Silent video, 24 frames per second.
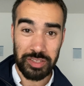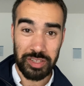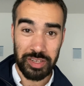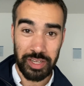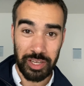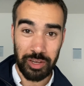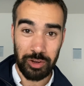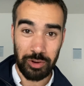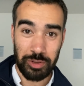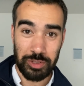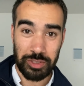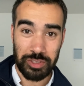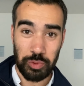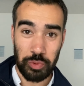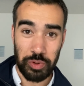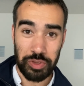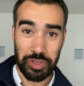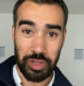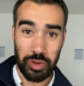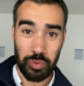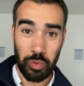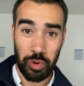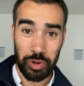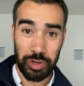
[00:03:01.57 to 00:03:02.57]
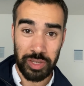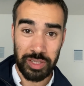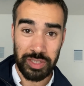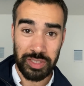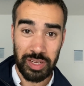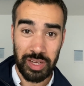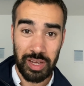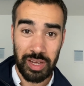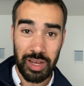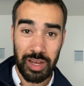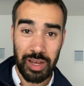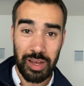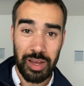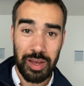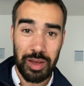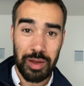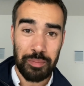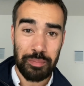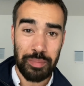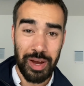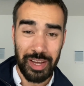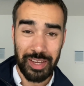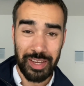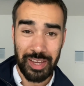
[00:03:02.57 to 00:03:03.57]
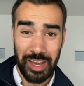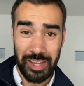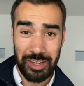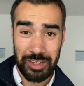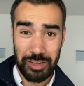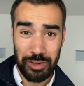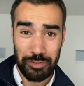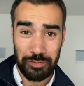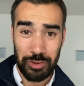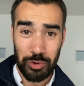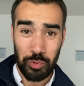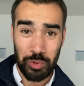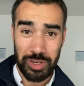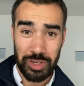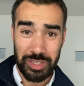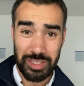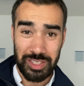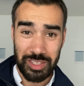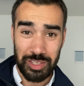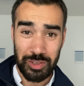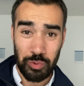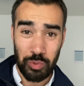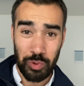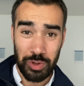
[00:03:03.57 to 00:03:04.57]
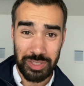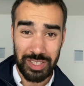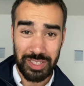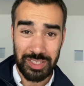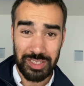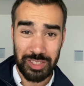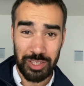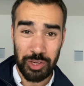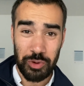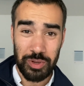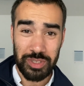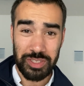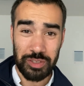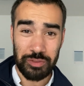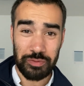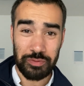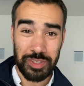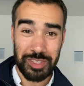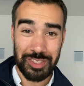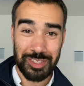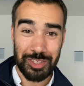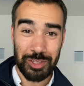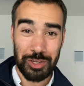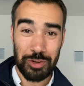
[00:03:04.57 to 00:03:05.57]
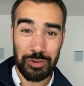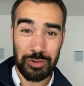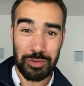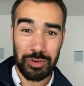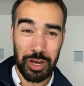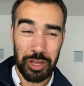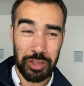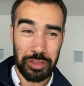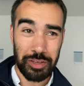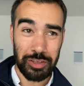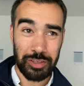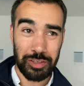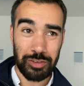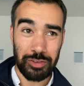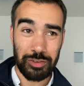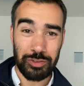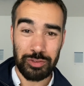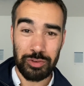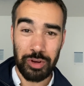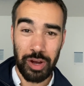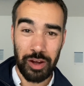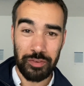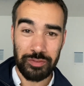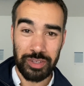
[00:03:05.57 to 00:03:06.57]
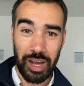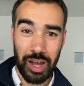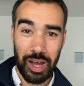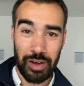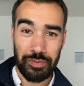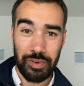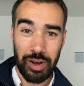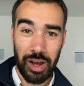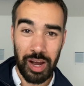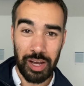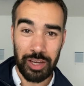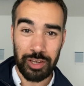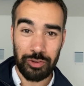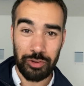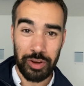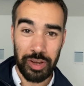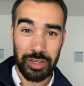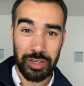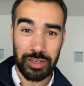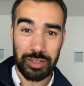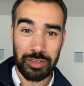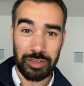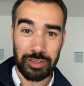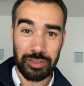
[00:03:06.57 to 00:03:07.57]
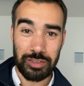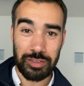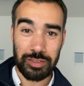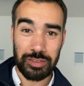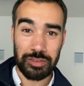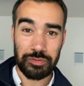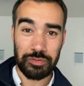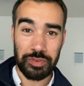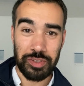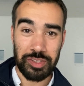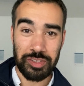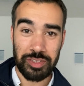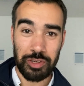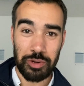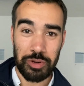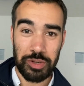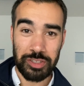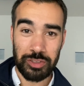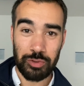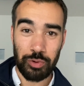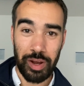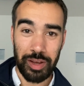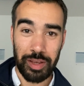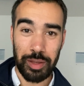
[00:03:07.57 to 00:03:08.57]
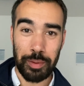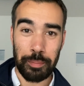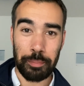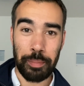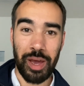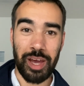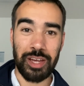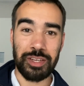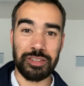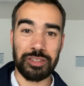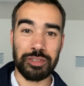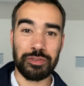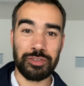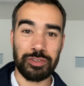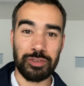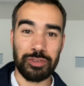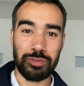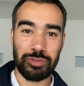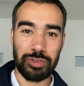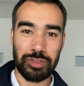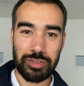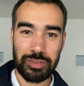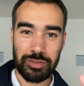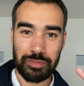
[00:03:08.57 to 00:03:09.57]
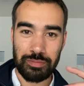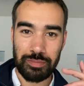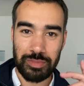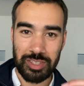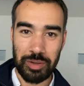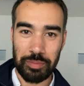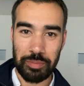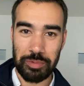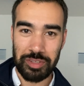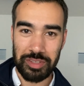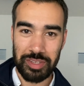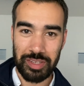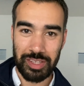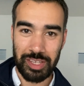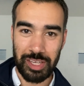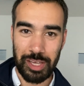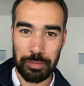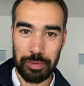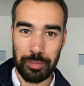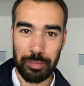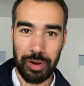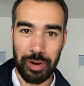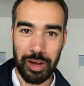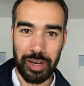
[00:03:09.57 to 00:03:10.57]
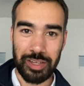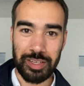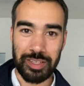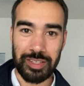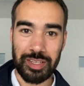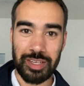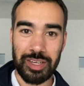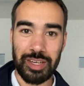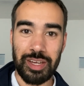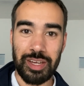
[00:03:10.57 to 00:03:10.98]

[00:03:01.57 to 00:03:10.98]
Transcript: and they got onto what they wanted. But again, if you're wanting to go into physio, I think you do have to have a high grade, because physio is quite competitive, so just something to keep in mind.